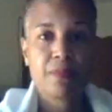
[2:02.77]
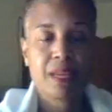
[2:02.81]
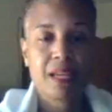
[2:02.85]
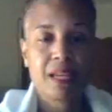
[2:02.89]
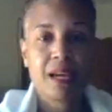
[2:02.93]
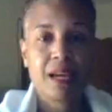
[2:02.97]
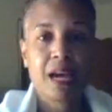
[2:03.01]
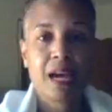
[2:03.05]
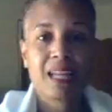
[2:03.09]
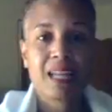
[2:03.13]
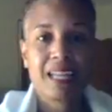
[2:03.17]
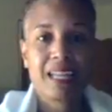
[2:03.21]
being
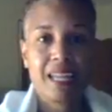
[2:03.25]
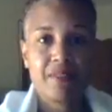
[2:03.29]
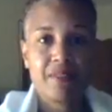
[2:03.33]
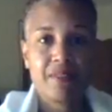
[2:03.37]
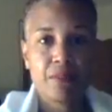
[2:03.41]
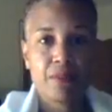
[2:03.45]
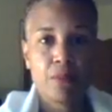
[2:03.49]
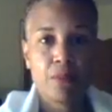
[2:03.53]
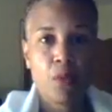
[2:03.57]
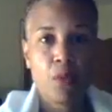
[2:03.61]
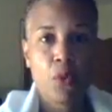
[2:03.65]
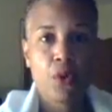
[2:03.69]
cut
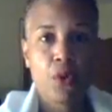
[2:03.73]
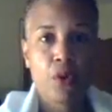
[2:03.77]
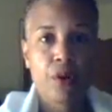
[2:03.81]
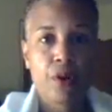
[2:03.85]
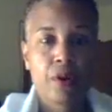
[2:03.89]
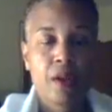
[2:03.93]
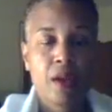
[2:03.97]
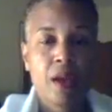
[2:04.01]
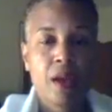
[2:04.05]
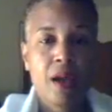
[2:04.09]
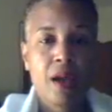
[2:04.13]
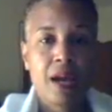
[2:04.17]
even
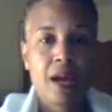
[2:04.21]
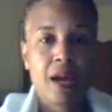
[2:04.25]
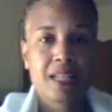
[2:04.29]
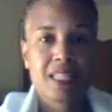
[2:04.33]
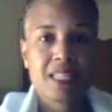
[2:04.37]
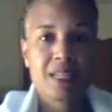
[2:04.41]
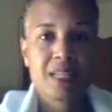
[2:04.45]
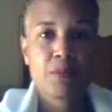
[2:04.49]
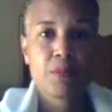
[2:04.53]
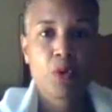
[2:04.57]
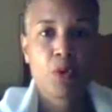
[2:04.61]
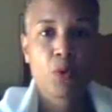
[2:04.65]
more. I
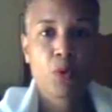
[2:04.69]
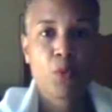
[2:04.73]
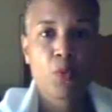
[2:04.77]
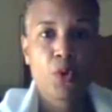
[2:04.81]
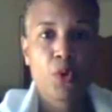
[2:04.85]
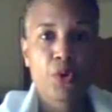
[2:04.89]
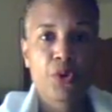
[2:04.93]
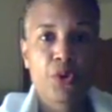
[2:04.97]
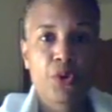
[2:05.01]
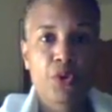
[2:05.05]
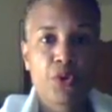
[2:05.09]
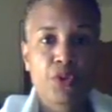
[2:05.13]
see more
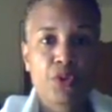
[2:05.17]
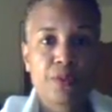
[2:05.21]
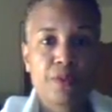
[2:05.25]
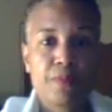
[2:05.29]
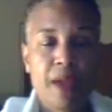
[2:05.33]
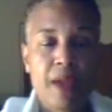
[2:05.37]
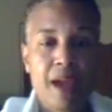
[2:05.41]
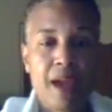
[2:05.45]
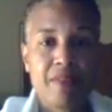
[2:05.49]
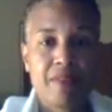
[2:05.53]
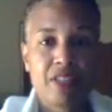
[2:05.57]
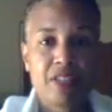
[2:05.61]
workers
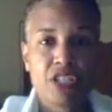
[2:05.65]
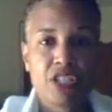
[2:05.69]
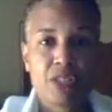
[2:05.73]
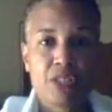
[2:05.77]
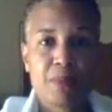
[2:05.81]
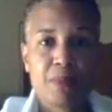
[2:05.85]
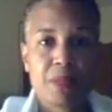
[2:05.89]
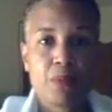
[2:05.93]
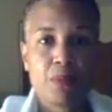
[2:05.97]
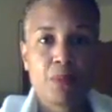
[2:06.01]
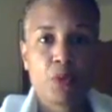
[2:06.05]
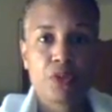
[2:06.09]
having to
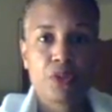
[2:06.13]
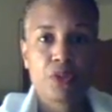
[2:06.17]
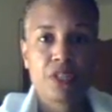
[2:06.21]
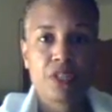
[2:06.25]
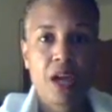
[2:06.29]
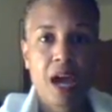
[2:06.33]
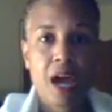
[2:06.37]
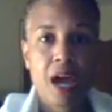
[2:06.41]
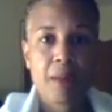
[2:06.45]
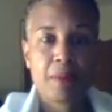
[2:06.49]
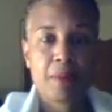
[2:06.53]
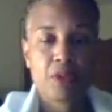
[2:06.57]
spend more
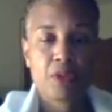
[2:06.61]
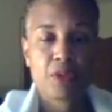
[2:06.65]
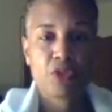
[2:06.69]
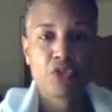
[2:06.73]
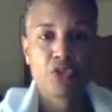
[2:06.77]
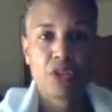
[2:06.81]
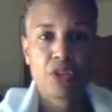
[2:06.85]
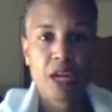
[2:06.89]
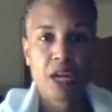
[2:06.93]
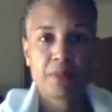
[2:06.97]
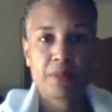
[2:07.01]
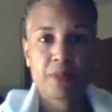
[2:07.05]
time at their
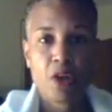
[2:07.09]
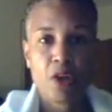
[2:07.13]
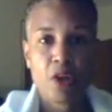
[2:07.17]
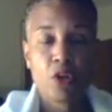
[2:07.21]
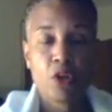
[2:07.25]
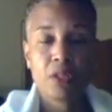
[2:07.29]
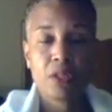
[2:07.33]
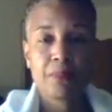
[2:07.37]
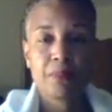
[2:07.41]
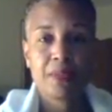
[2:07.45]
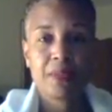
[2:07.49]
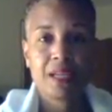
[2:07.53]
jobs
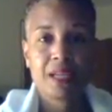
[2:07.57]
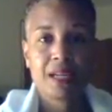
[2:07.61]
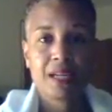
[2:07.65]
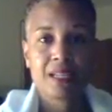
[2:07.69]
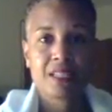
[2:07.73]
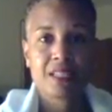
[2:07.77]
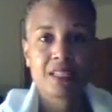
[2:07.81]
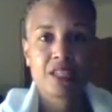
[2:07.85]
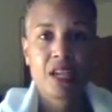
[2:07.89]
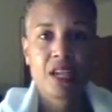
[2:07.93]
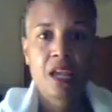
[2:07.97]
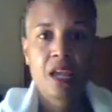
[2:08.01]
only
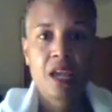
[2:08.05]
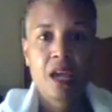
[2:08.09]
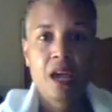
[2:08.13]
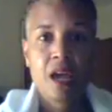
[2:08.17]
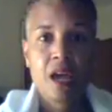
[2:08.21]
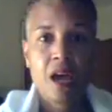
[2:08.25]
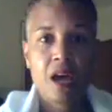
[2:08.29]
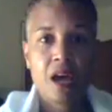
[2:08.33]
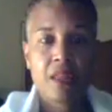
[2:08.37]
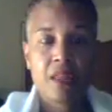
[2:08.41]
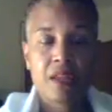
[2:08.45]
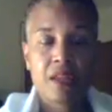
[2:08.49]
because
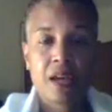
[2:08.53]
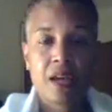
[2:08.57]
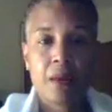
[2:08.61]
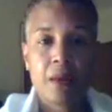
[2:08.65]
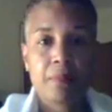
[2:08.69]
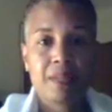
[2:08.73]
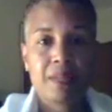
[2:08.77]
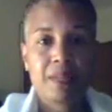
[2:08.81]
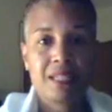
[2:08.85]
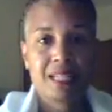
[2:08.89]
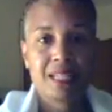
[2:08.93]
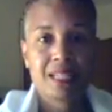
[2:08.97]
the
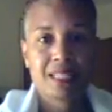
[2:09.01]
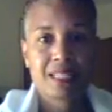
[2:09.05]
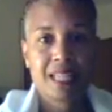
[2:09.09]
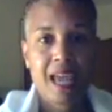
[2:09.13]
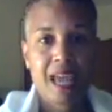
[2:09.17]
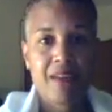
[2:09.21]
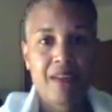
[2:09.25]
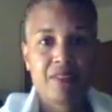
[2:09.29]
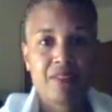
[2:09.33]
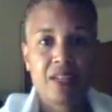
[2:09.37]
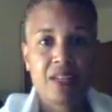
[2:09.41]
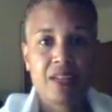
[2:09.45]
company doesn't
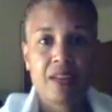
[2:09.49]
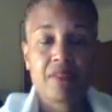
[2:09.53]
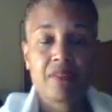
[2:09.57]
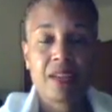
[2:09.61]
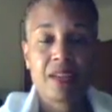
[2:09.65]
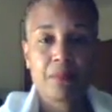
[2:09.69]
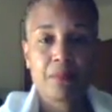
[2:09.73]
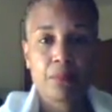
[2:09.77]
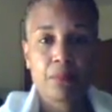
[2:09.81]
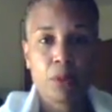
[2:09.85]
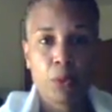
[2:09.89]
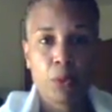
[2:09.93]
have enough
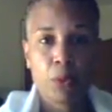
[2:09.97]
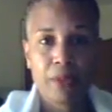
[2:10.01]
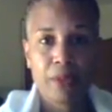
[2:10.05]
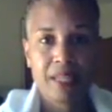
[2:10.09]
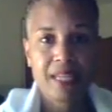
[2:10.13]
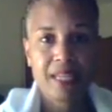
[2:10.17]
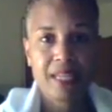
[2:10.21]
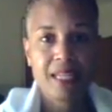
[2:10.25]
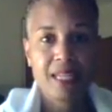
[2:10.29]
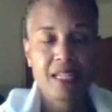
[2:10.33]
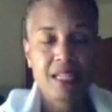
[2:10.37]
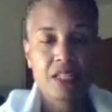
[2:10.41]

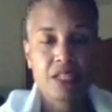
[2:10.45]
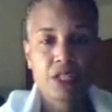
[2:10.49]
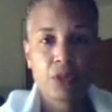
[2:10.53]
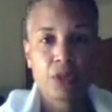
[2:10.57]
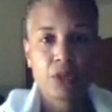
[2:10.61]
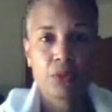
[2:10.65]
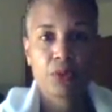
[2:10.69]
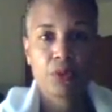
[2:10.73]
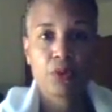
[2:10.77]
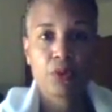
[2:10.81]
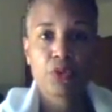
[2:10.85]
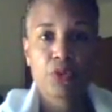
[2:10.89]
employees.
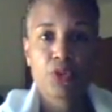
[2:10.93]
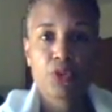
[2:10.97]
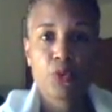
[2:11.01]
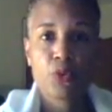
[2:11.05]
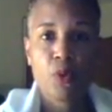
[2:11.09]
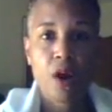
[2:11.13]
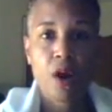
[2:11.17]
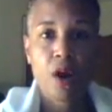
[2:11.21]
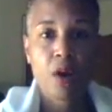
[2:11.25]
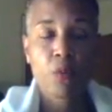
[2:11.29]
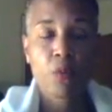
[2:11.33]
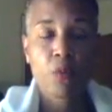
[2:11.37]
So those
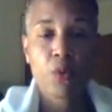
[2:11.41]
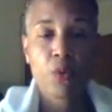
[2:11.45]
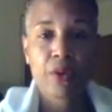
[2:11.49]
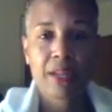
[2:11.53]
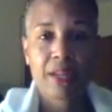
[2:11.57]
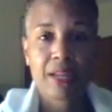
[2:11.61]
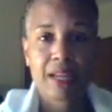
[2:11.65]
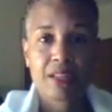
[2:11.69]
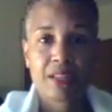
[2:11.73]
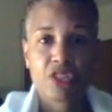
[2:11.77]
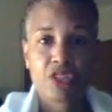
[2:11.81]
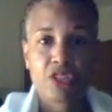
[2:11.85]
who are
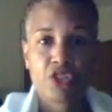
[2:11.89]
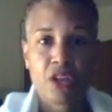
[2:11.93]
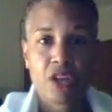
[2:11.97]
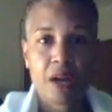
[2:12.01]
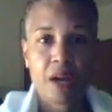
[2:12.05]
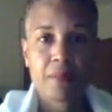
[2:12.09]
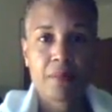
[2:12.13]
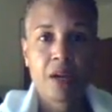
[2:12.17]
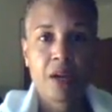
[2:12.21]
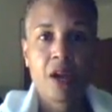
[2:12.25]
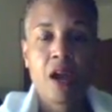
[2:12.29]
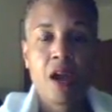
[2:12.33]
working at the
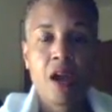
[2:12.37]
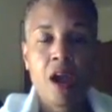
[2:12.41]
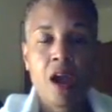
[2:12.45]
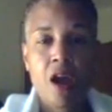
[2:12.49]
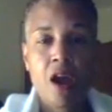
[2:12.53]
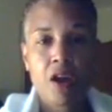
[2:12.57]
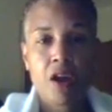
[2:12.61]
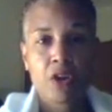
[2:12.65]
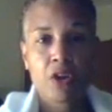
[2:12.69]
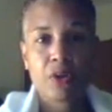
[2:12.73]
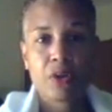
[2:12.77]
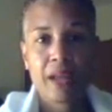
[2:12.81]
job
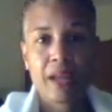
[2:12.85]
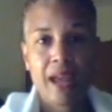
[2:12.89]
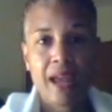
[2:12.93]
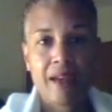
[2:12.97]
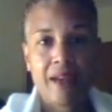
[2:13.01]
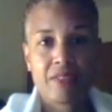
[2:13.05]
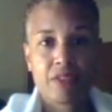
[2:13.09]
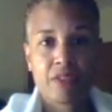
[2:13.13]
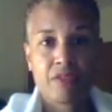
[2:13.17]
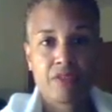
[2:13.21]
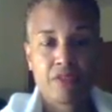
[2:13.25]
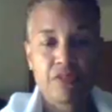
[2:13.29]
are going to
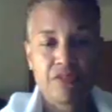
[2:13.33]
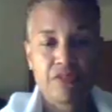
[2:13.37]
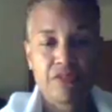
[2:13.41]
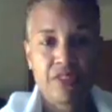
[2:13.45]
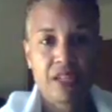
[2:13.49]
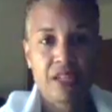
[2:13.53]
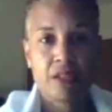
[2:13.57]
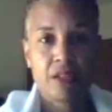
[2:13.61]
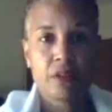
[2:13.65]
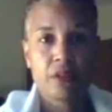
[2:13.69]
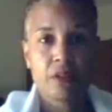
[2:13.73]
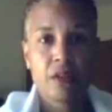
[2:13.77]
have to
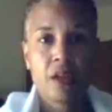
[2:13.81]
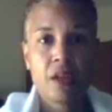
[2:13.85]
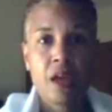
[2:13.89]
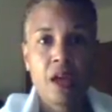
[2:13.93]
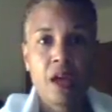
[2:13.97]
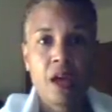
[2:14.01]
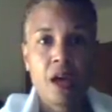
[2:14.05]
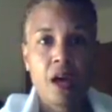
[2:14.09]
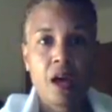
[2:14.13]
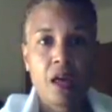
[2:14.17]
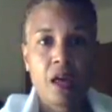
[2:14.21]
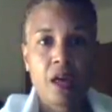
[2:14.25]
fulfill
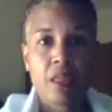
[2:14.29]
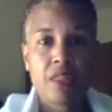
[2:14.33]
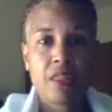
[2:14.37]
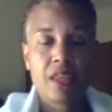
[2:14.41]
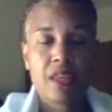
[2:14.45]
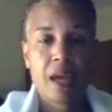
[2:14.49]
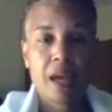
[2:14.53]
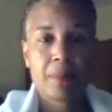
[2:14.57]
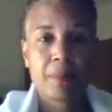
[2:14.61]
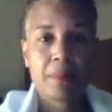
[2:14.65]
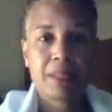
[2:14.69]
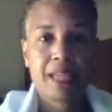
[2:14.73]

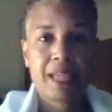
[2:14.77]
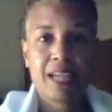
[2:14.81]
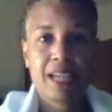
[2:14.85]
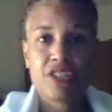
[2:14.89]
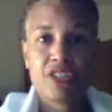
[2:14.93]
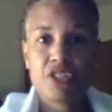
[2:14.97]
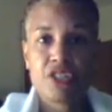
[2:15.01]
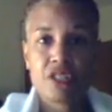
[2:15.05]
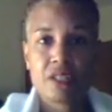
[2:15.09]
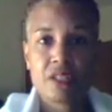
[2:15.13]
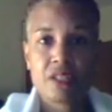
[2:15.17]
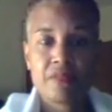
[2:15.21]
the
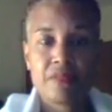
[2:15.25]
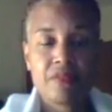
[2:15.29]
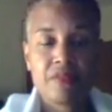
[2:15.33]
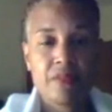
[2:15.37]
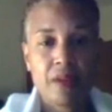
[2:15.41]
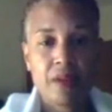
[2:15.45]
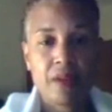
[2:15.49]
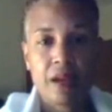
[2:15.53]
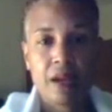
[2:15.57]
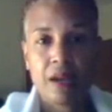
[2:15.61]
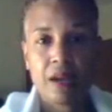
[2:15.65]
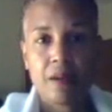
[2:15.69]
obligations
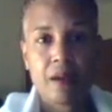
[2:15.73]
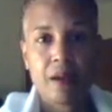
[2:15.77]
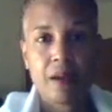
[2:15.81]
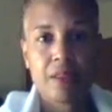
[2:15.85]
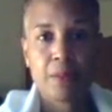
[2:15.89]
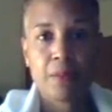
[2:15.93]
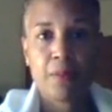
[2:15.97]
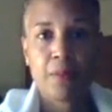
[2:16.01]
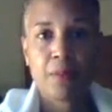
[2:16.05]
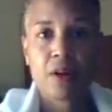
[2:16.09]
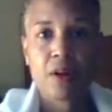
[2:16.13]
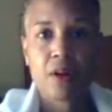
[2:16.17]
on
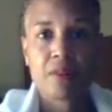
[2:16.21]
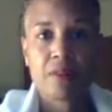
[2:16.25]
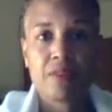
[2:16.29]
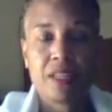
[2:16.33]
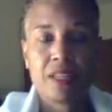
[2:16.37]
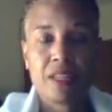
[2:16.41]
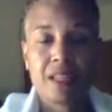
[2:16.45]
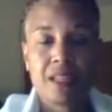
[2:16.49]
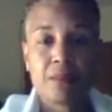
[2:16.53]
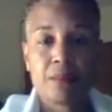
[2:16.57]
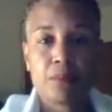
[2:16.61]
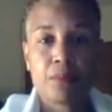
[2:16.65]
the part of
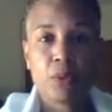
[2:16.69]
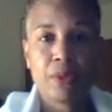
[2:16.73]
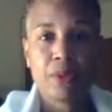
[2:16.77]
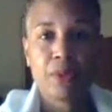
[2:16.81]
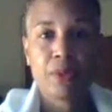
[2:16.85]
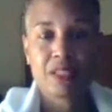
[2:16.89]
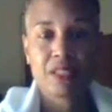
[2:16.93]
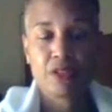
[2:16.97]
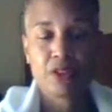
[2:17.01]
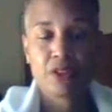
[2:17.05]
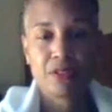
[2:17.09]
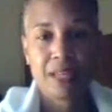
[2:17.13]
the
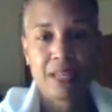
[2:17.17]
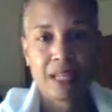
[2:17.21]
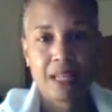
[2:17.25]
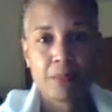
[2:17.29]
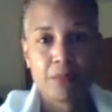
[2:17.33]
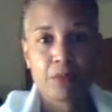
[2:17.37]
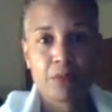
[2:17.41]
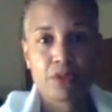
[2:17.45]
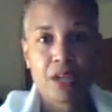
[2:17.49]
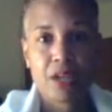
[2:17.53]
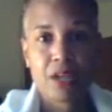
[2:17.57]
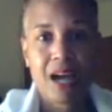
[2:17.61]
employees that they're not
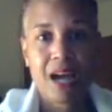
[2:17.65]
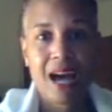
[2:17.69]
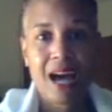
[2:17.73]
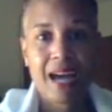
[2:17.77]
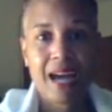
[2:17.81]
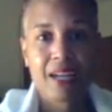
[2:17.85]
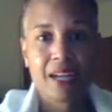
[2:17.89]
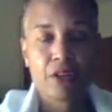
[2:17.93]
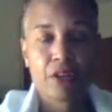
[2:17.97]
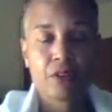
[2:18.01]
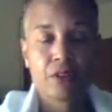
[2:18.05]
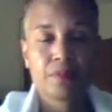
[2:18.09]
able to
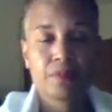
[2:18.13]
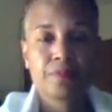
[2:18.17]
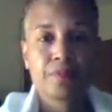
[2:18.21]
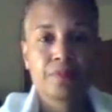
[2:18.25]
hire.